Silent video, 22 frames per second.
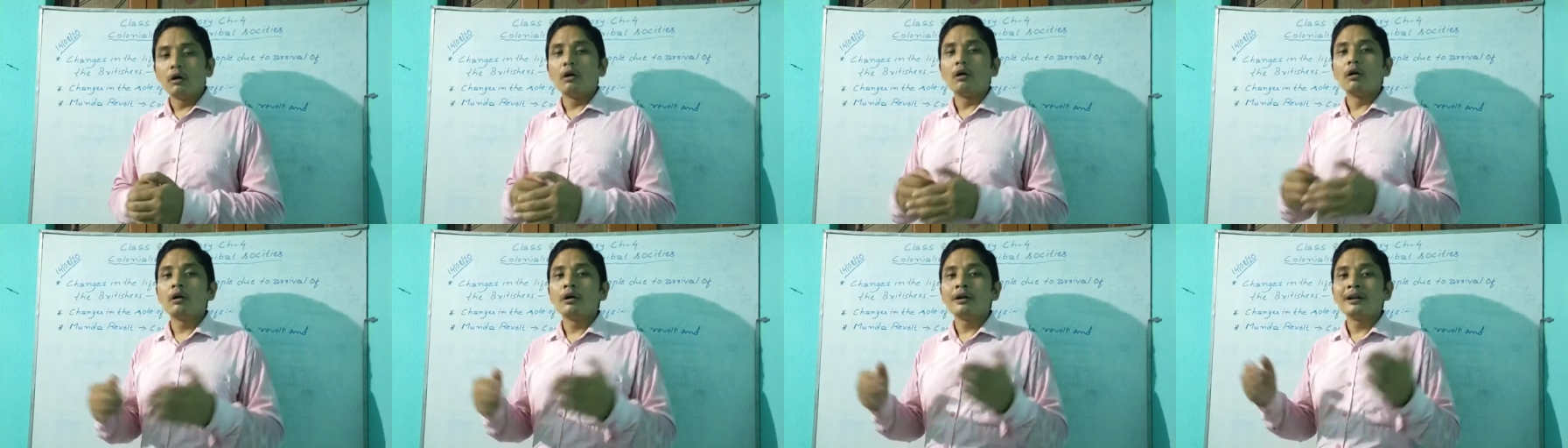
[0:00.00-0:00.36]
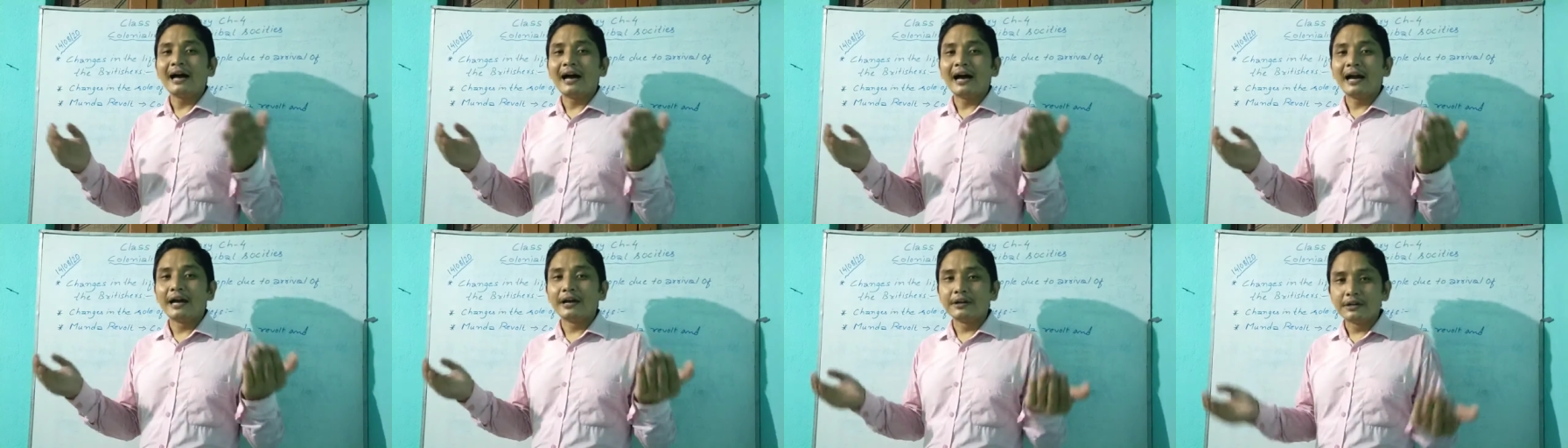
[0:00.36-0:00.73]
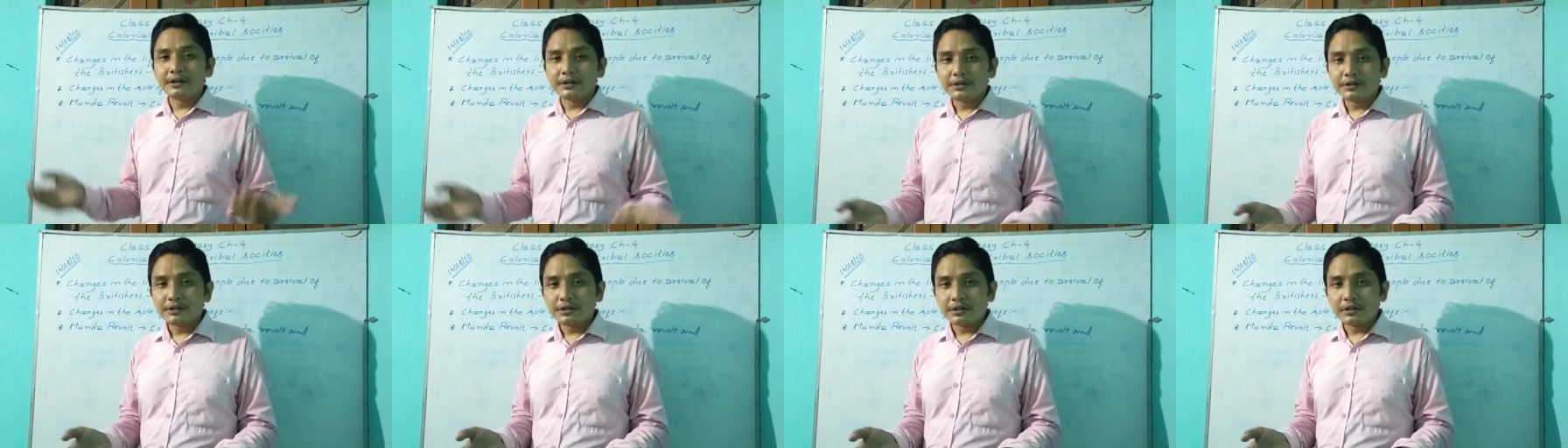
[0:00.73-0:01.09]
own
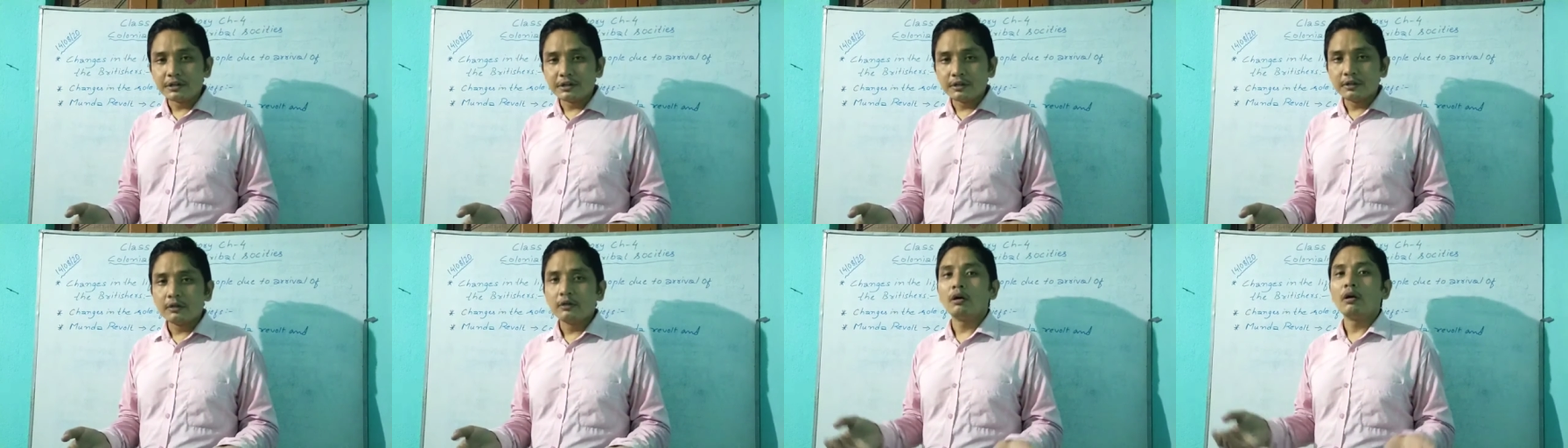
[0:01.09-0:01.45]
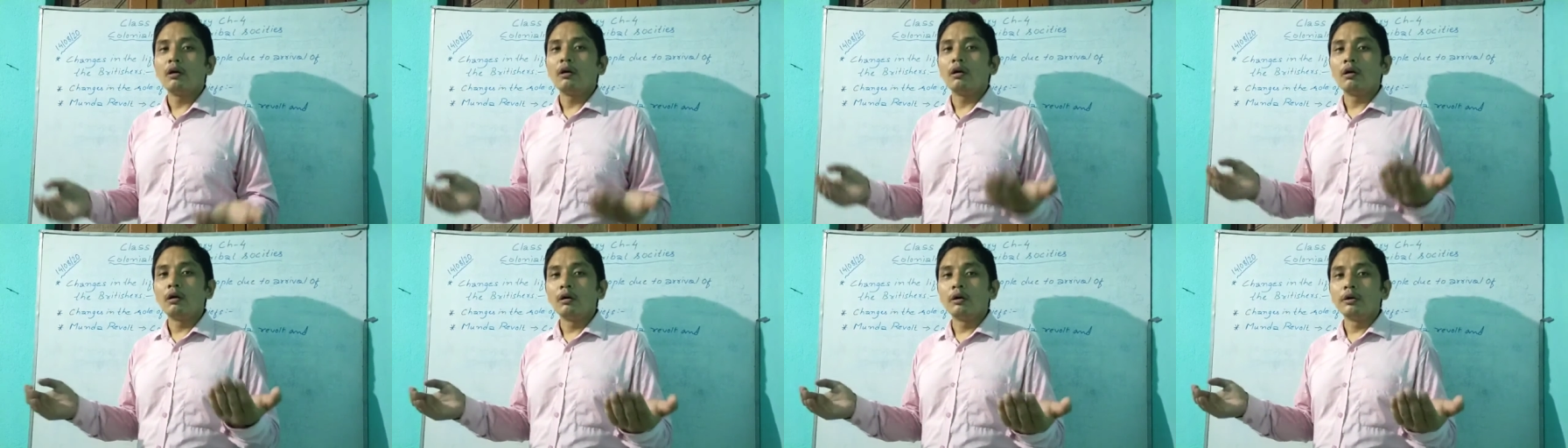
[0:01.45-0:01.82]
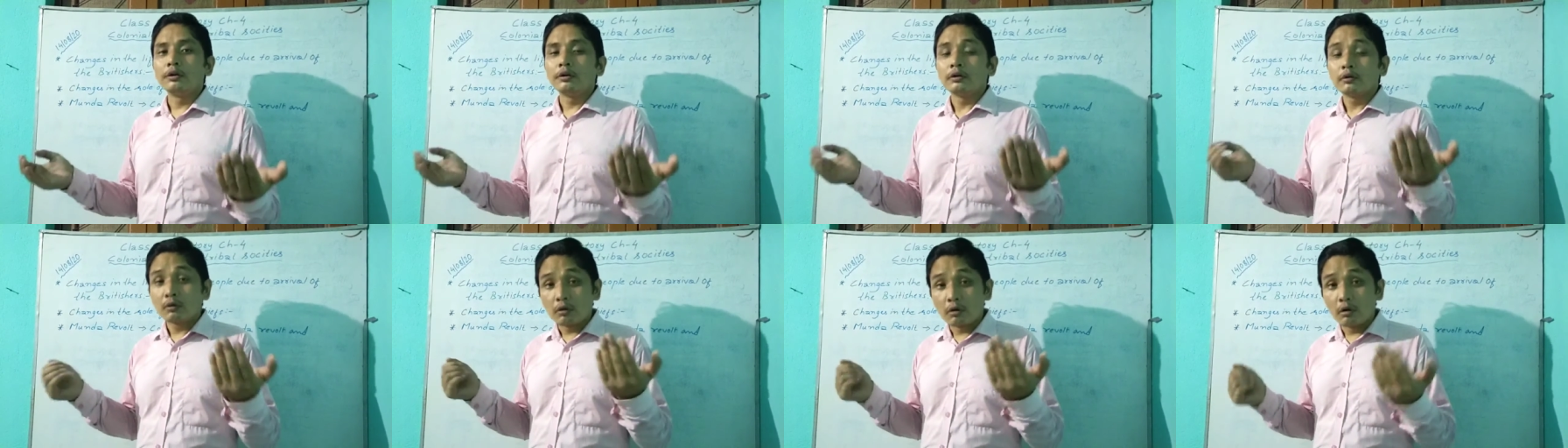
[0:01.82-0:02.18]
identity, own
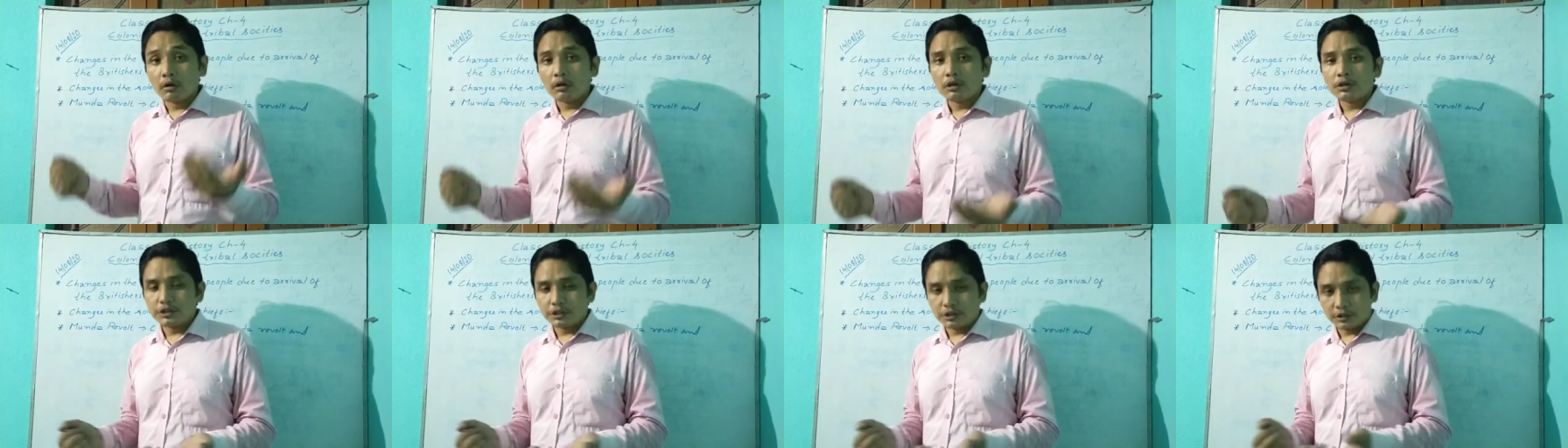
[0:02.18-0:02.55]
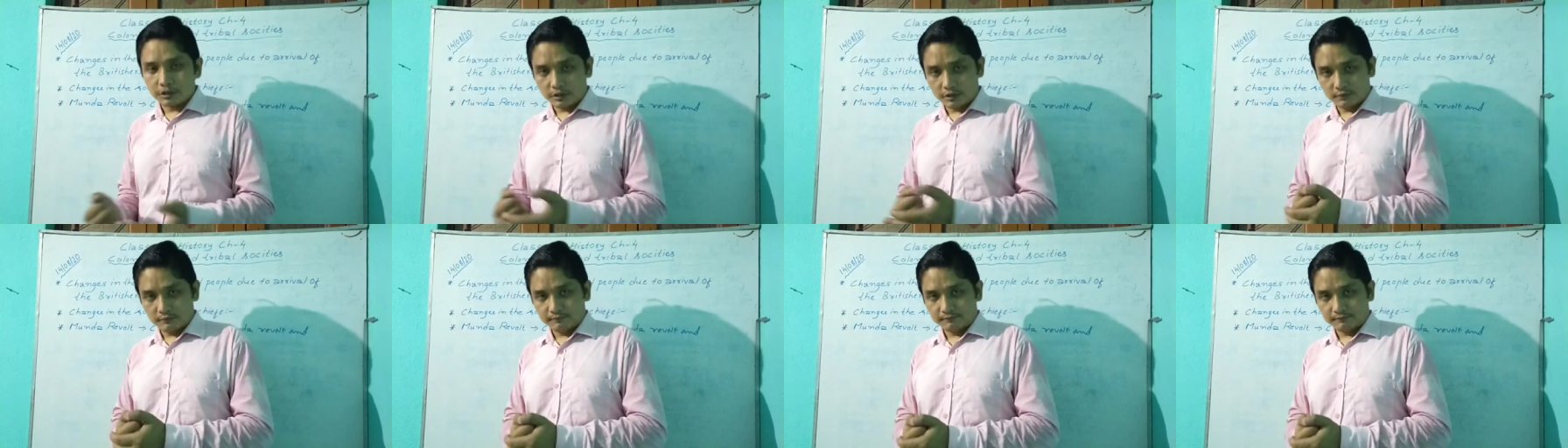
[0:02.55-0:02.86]
culture.